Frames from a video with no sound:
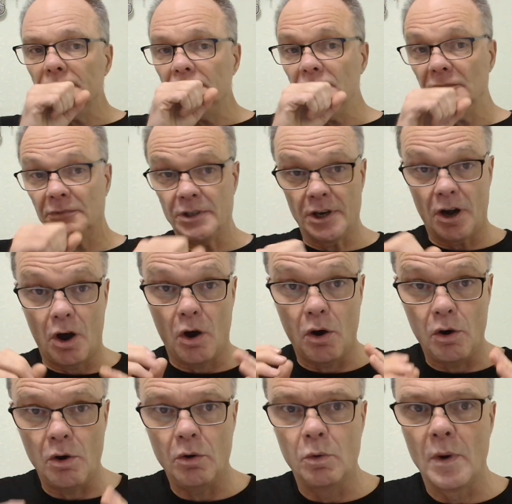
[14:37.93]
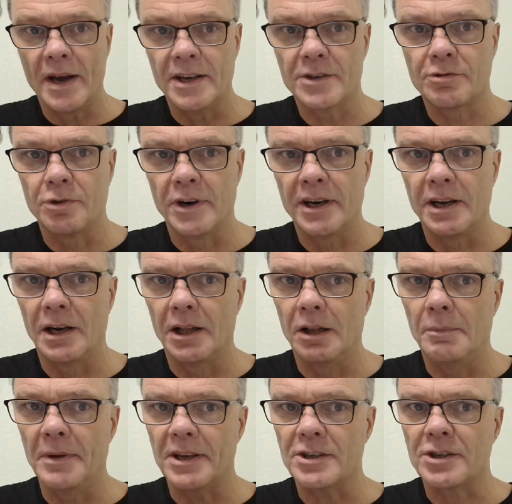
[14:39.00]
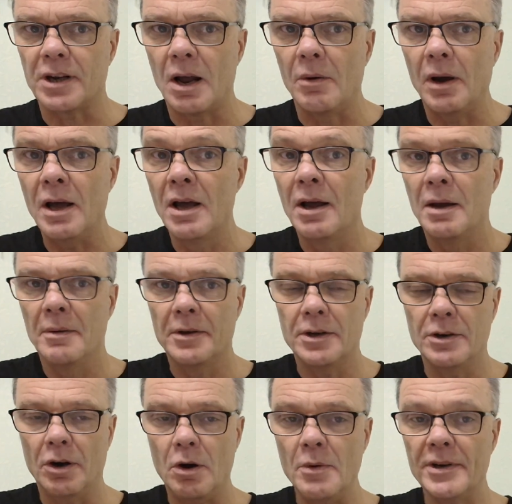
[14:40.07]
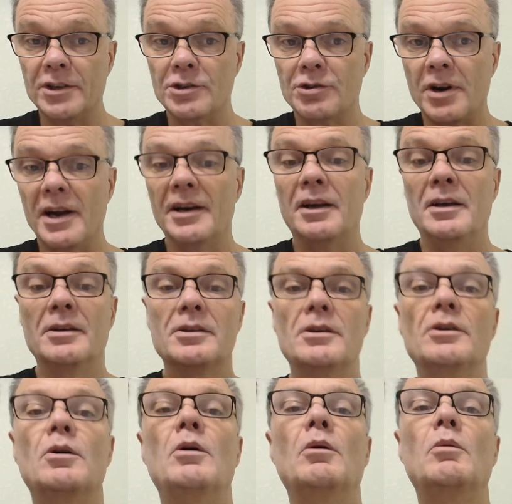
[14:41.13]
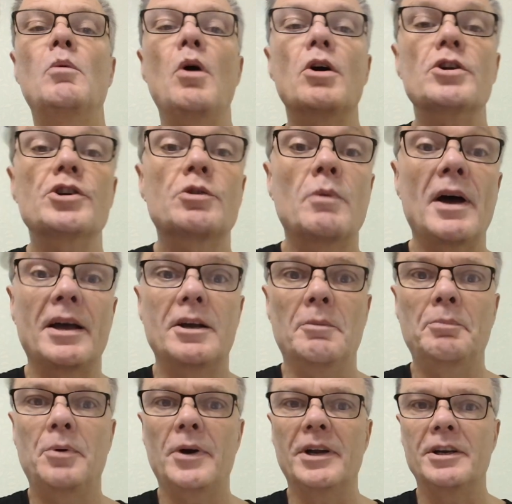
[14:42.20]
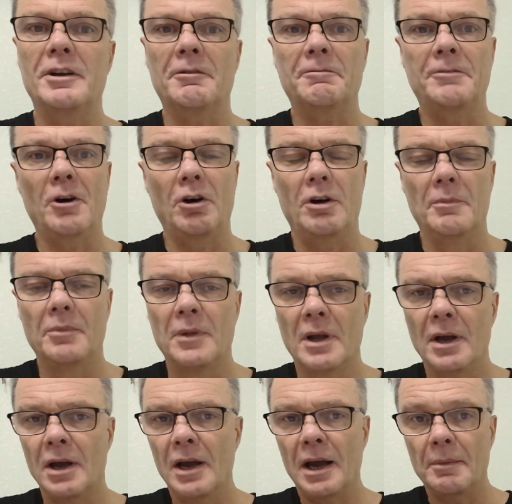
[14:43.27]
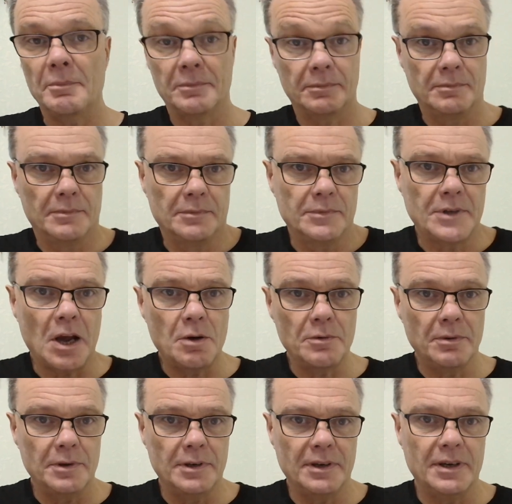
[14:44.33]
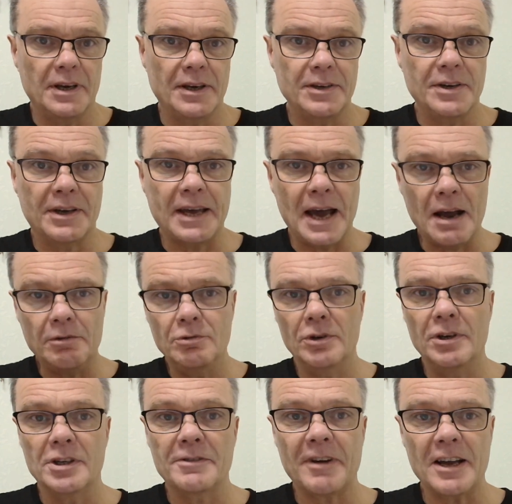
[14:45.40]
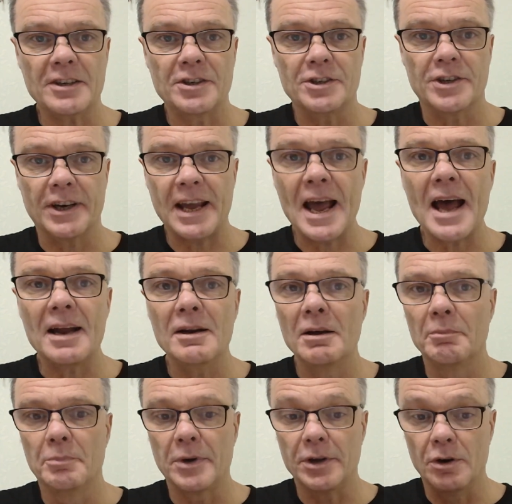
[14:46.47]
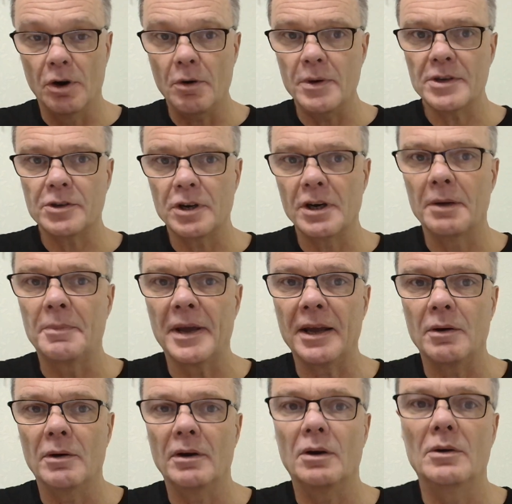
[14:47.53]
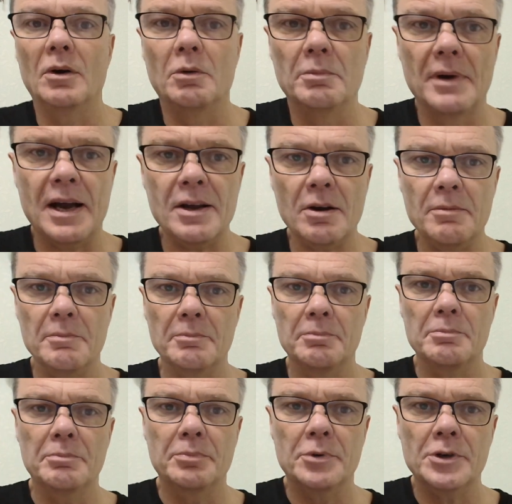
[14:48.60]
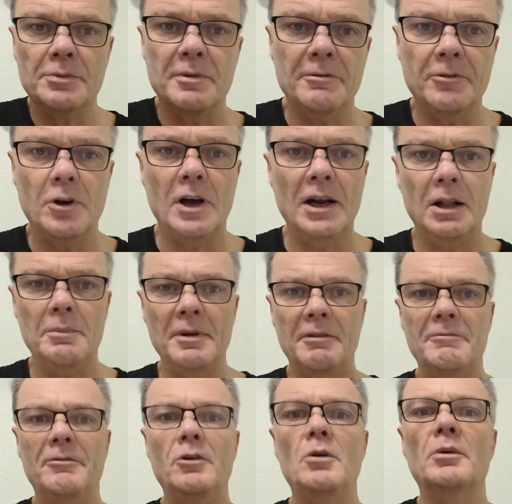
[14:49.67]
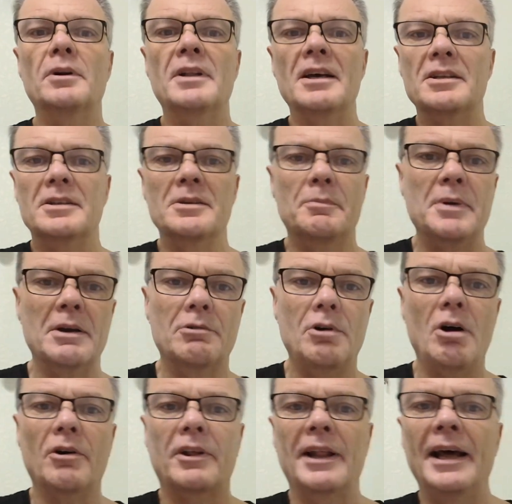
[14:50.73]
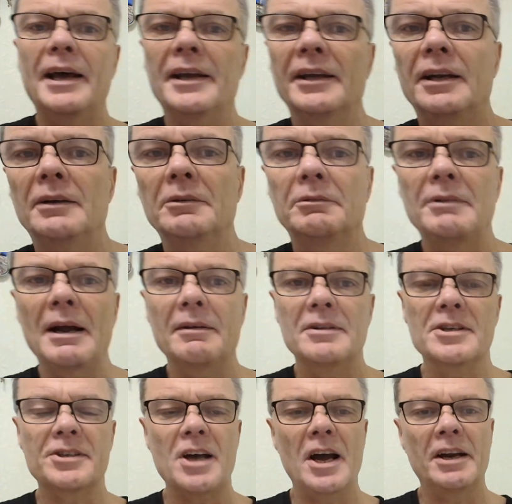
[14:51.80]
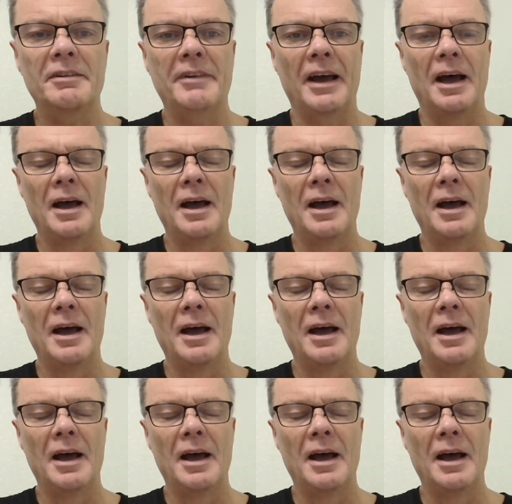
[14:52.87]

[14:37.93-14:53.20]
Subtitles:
So you're always running a little bit slower. You're always trying to watch where you're putting your foot. So you can run as fast as you can, but you're always going to be, oh, hang on, push my foot a little bit forward. There's a big rock there, and round the side of it.